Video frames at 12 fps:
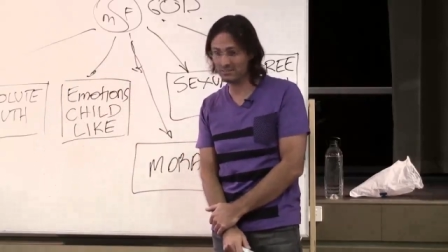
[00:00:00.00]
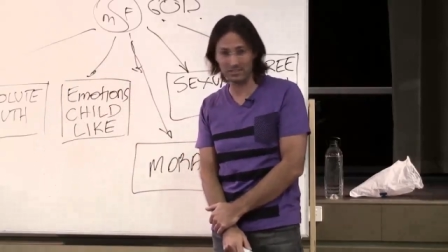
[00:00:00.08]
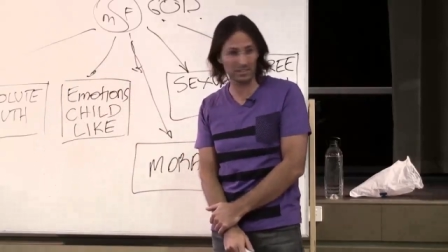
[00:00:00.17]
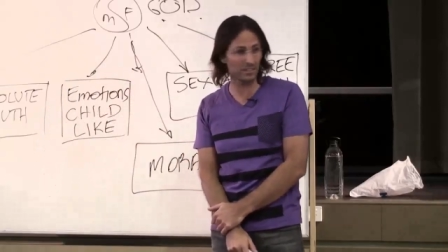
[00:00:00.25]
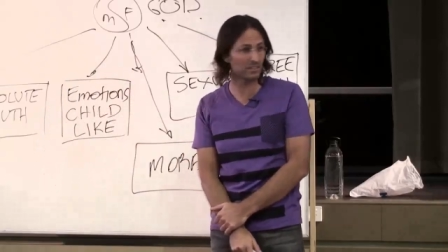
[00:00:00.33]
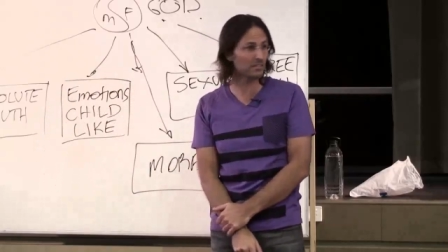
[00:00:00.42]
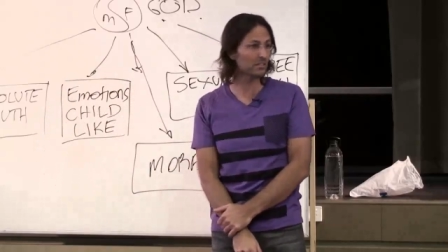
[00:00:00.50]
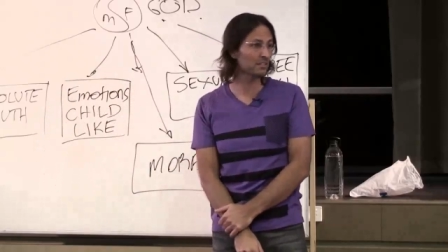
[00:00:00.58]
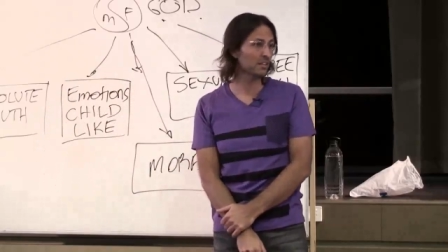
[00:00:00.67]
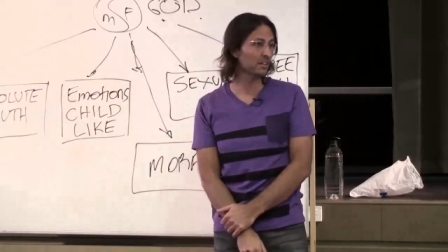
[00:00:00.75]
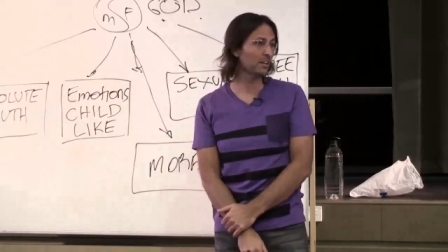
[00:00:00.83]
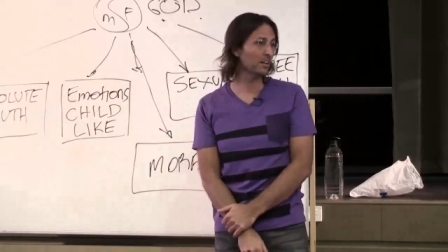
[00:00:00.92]
right?
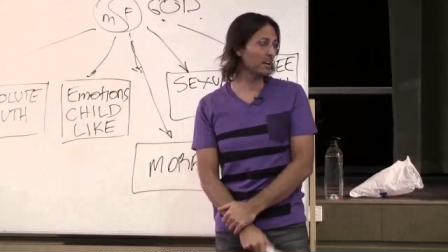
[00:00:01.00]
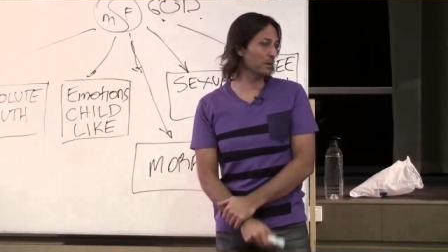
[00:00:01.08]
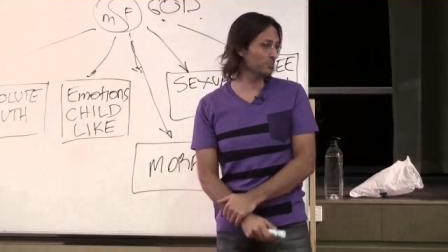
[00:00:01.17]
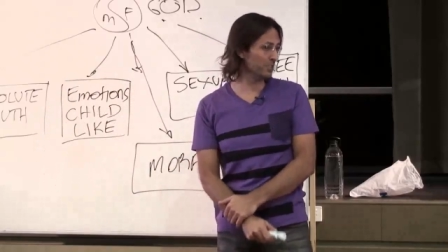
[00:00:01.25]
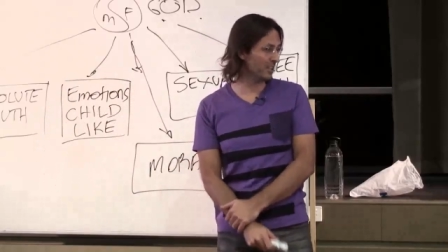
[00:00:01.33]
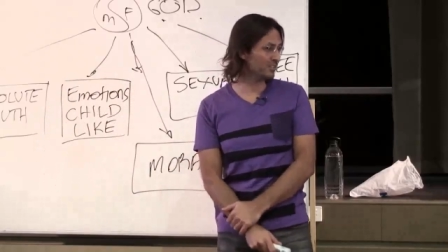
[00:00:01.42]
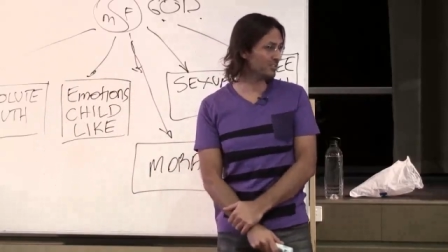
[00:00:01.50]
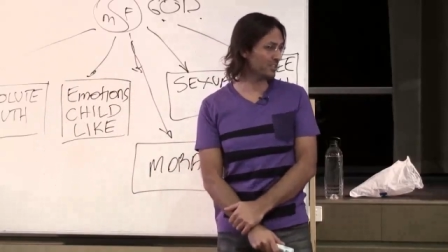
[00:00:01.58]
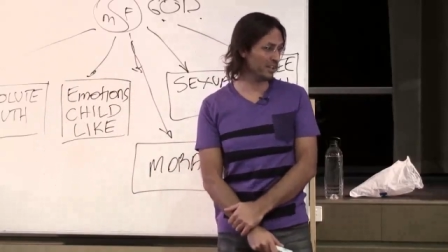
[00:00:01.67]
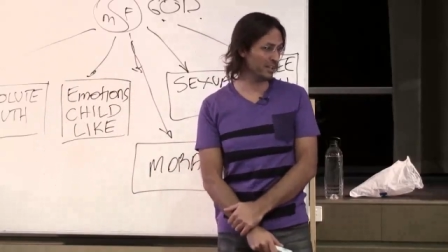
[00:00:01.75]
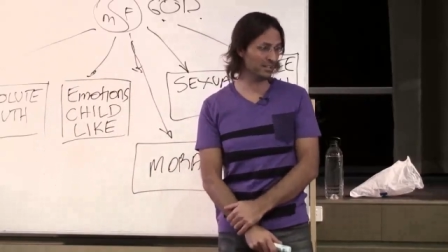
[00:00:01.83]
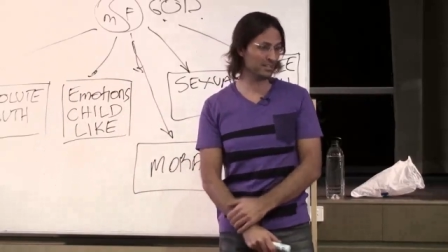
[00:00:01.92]
I'm just
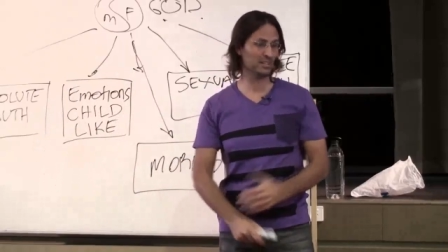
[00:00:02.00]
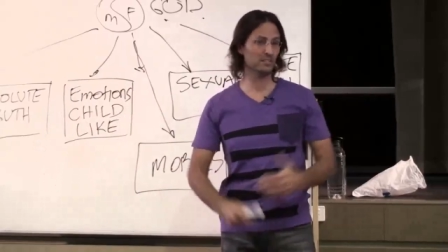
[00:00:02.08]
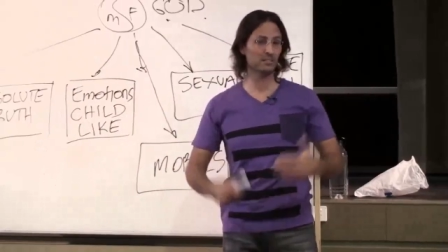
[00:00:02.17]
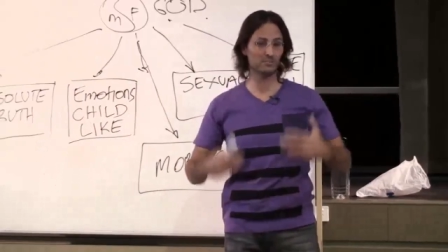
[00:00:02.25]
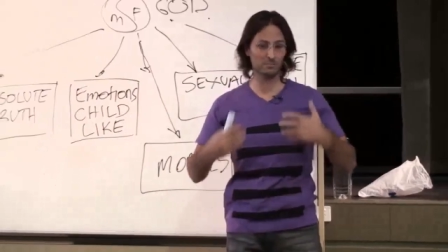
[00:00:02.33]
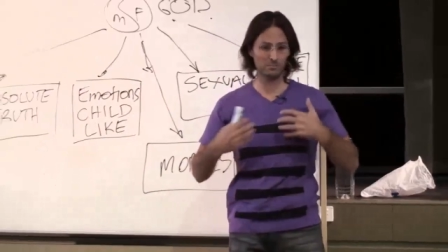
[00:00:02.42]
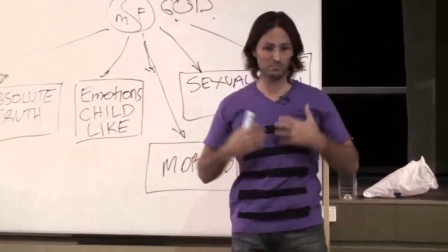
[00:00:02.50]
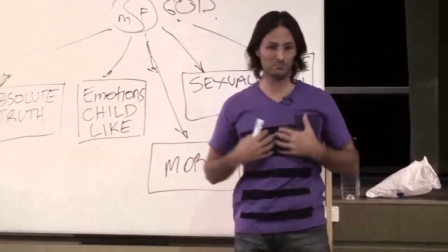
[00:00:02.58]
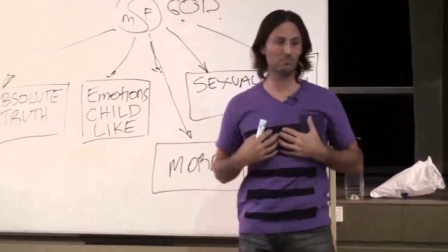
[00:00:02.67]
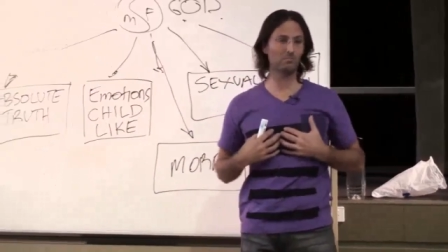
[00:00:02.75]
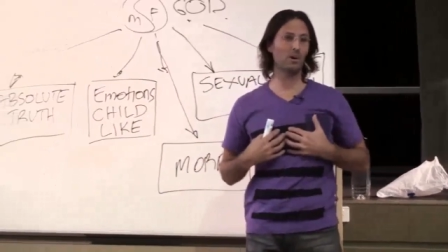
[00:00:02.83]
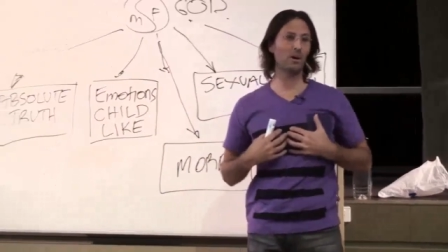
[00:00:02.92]
saying that
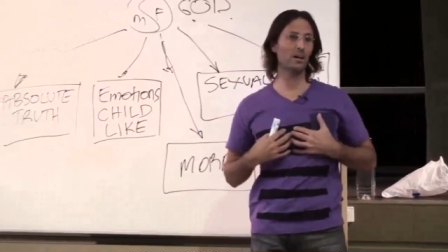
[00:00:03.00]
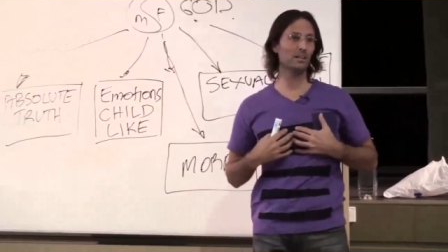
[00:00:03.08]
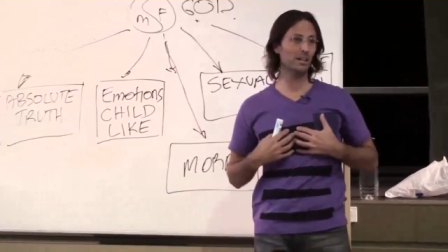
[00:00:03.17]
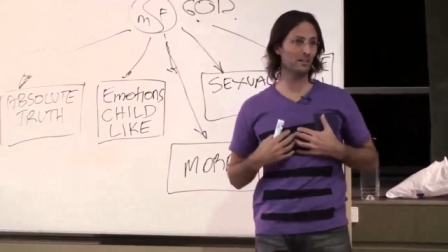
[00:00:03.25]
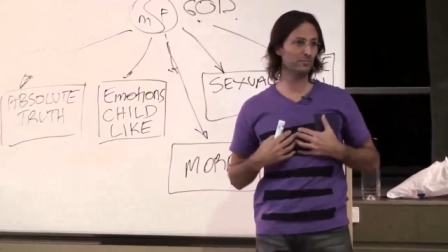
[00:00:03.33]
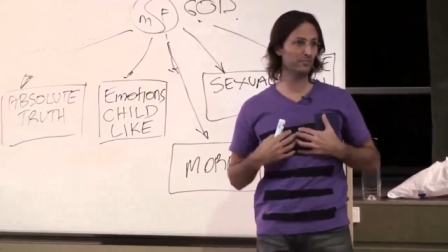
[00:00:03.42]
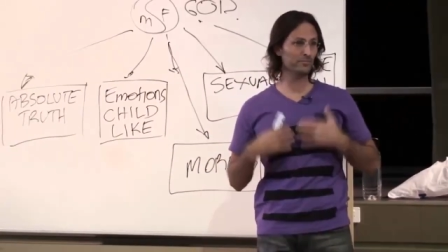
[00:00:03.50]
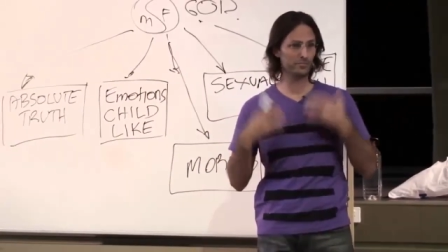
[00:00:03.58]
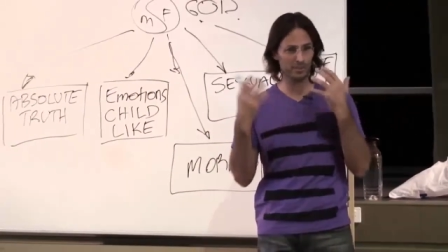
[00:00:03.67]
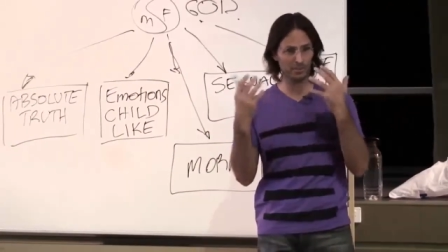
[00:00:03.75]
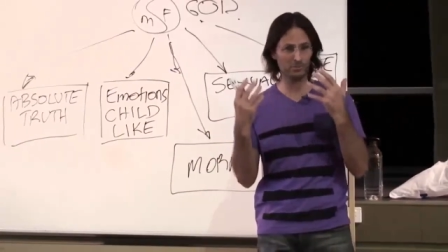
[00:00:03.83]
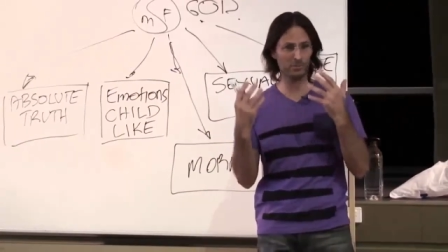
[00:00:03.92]
my love of
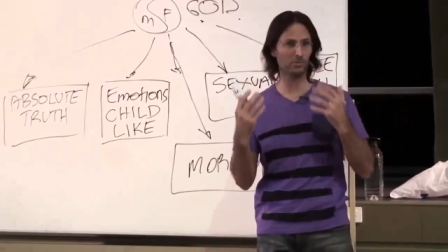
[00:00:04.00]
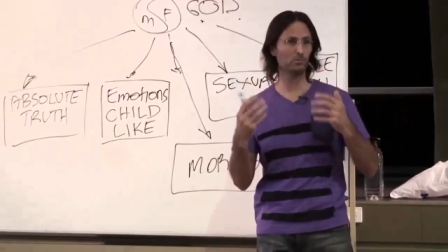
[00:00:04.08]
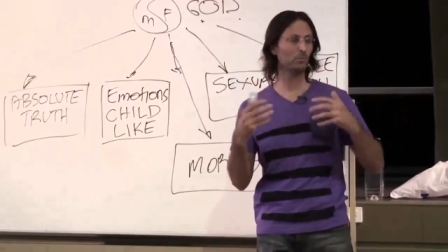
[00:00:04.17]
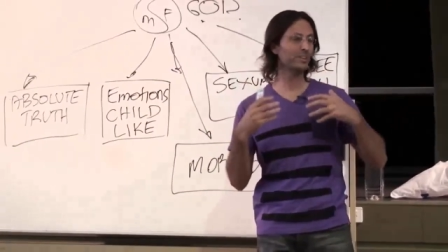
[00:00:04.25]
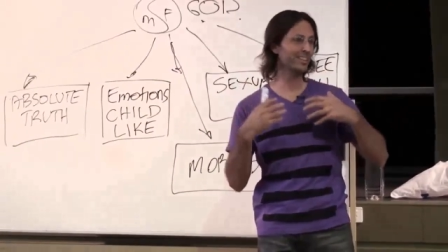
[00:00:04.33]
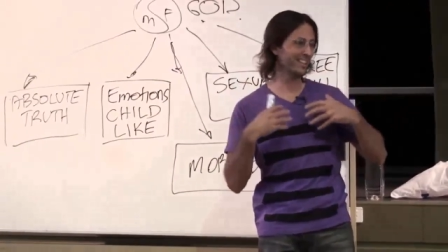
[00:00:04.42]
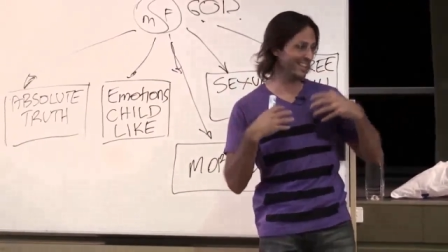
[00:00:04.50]
free will would